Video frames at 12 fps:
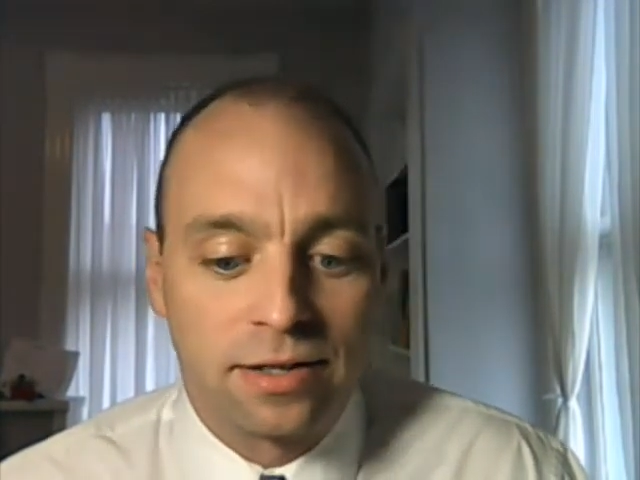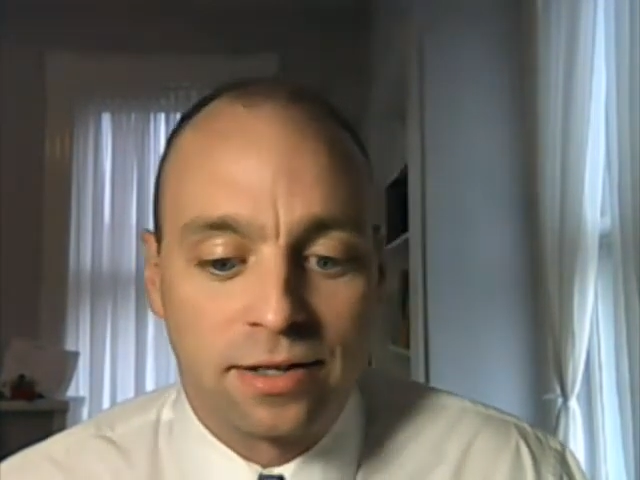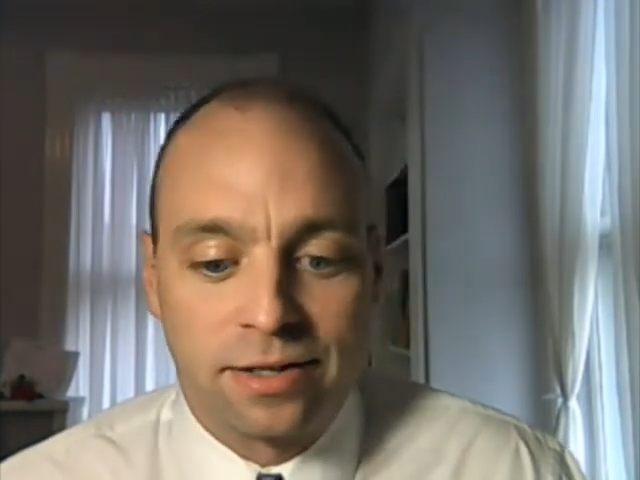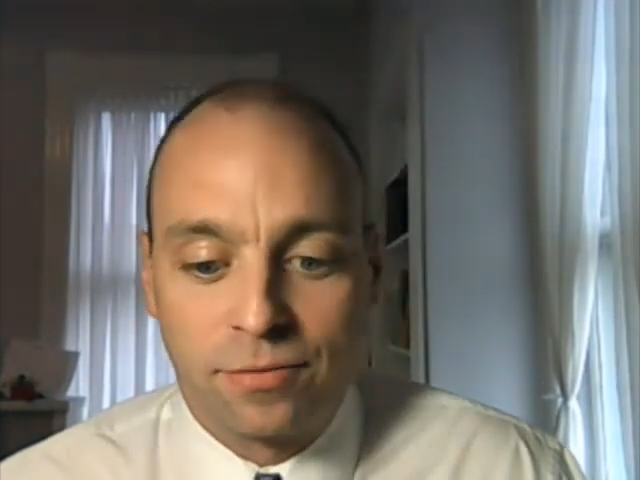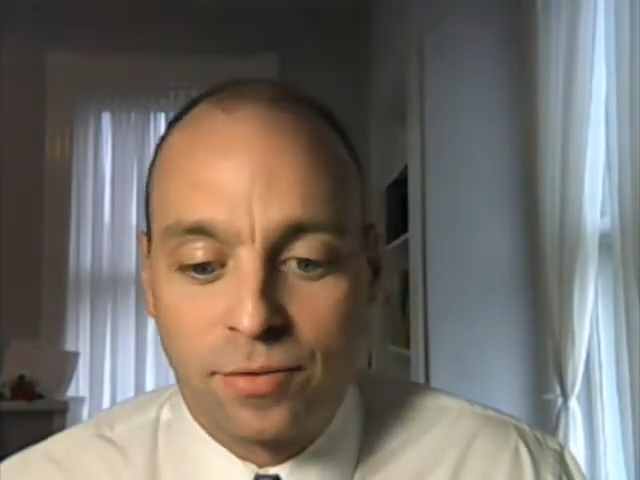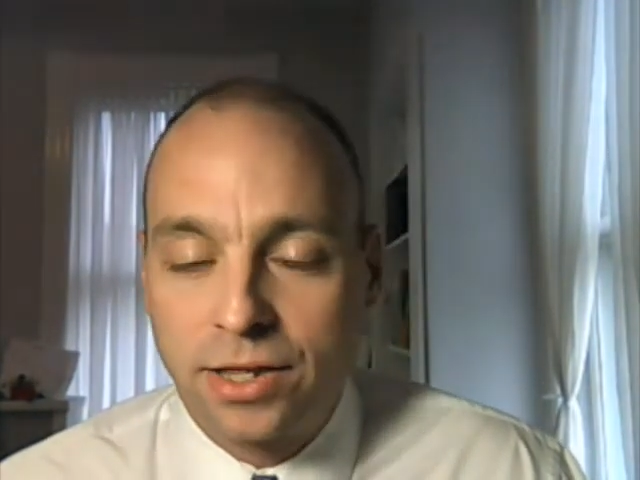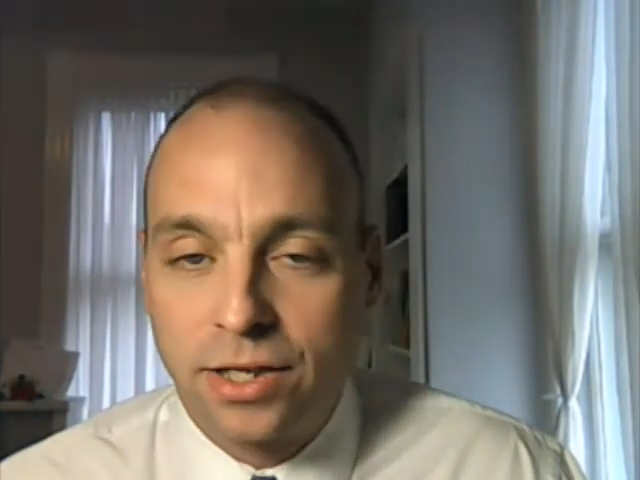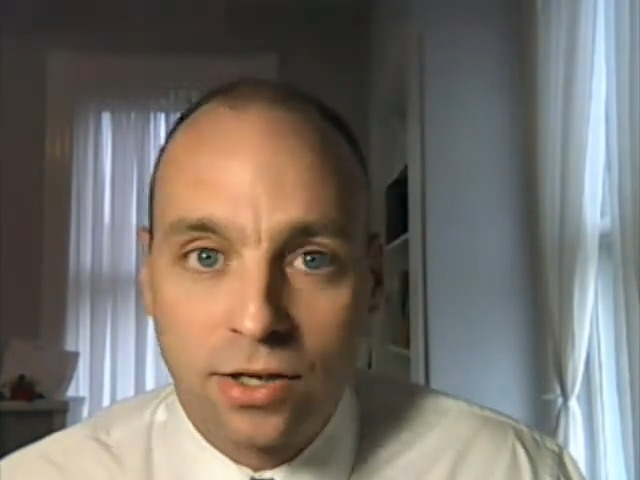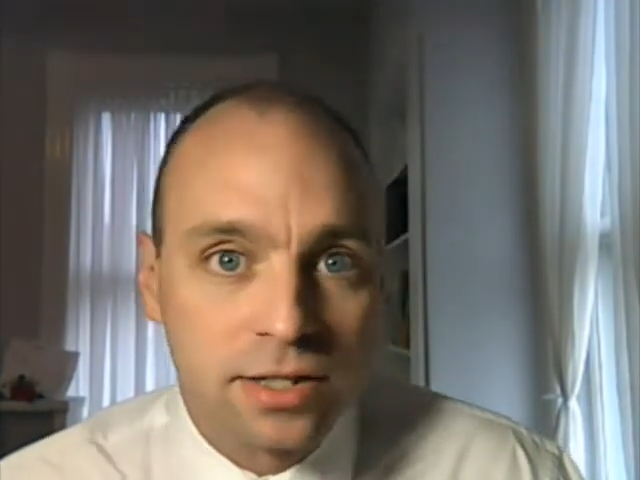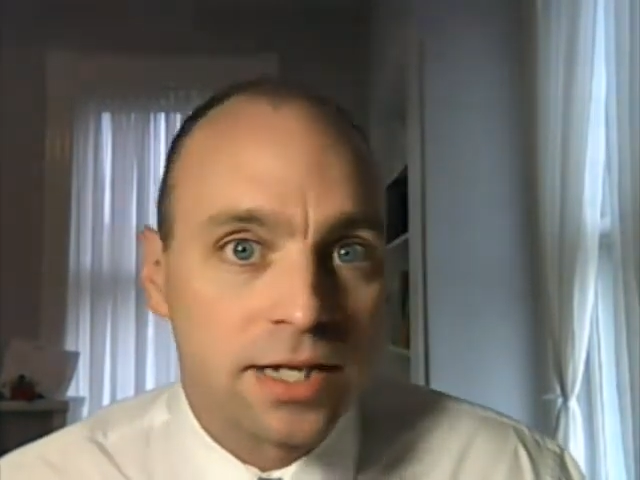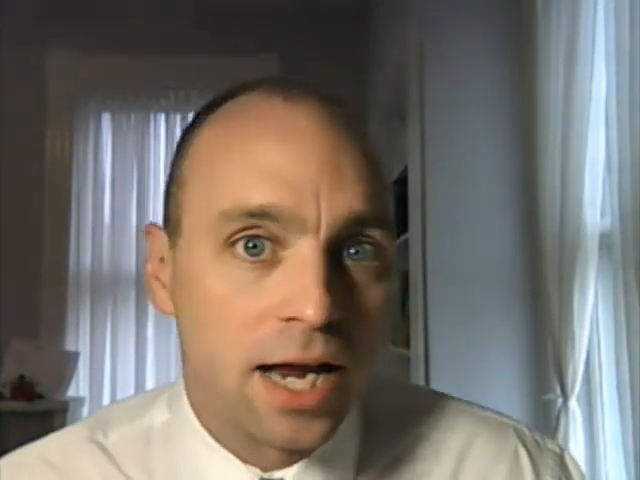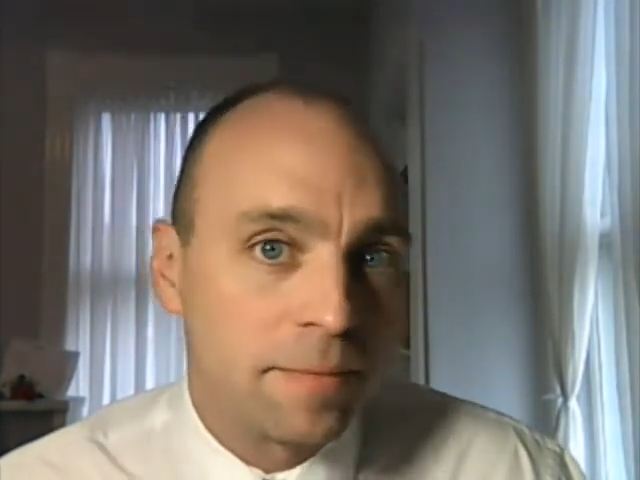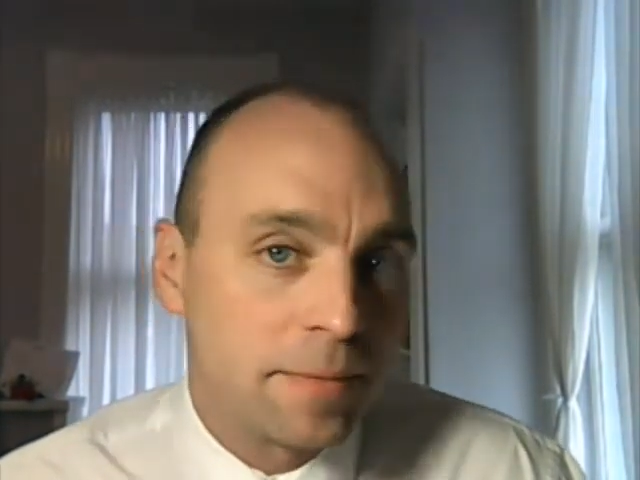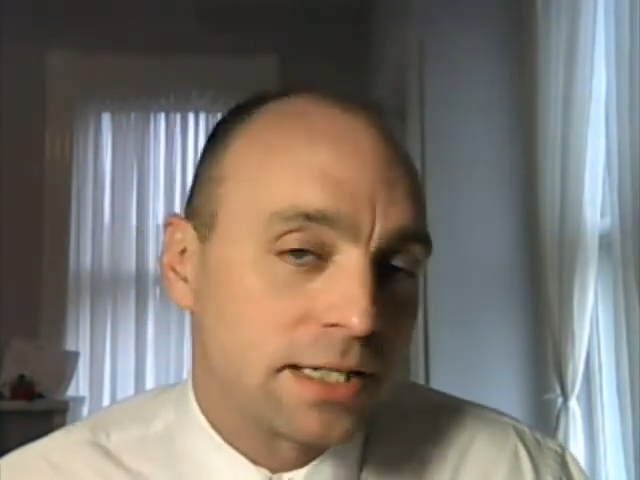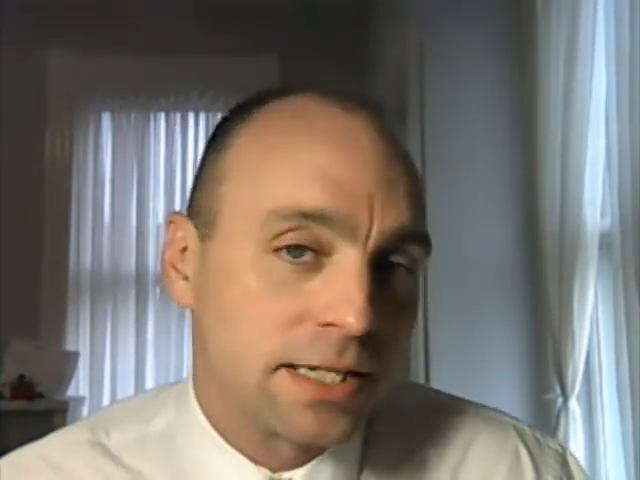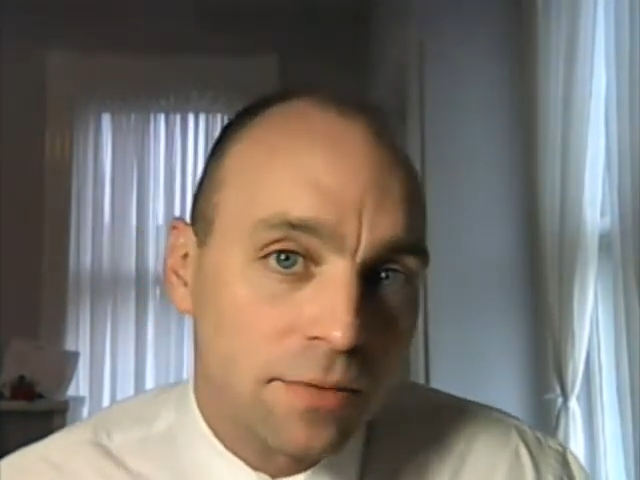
uh, with their assignments,